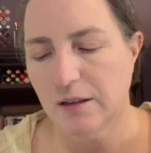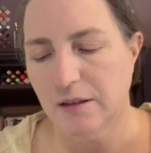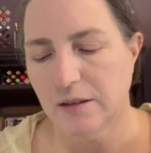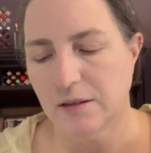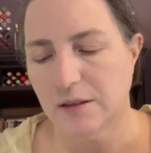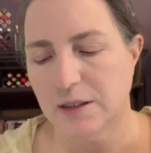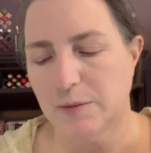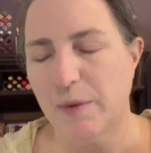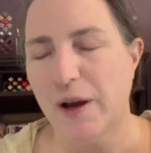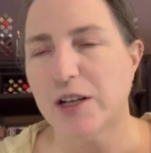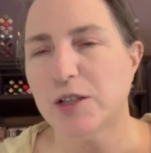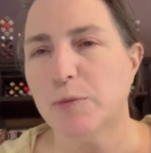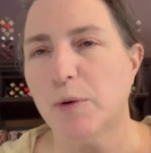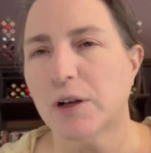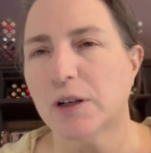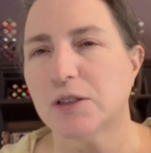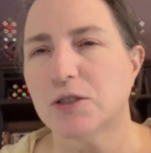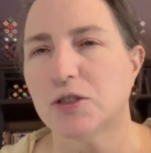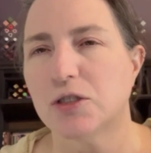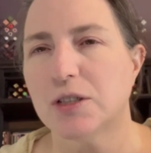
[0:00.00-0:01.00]

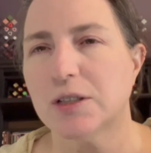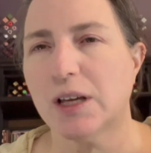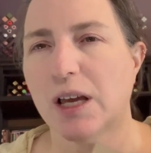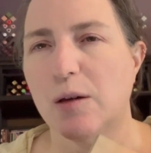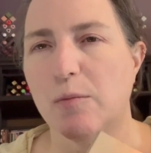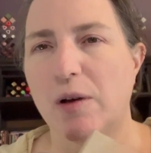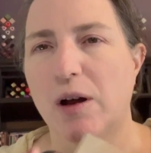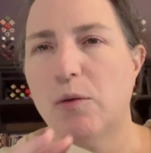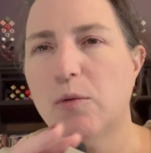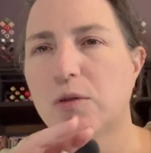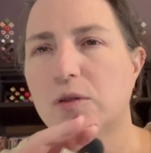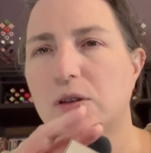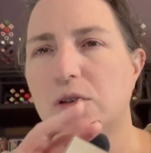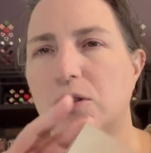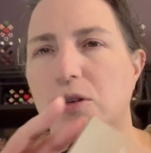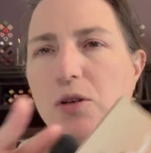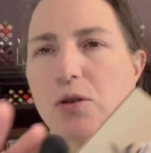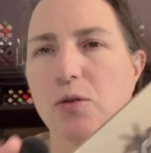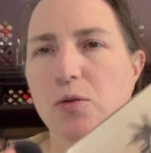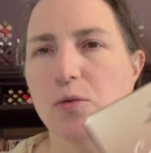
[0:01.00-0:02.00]
Smashbox just came out with a
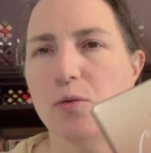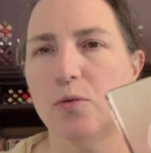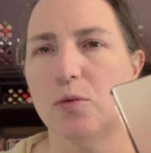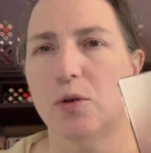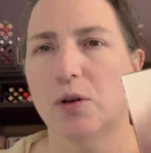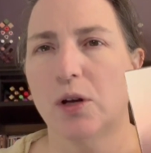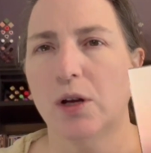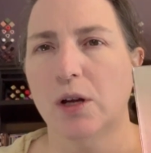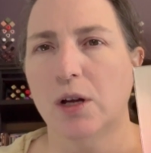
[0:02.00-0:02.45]
new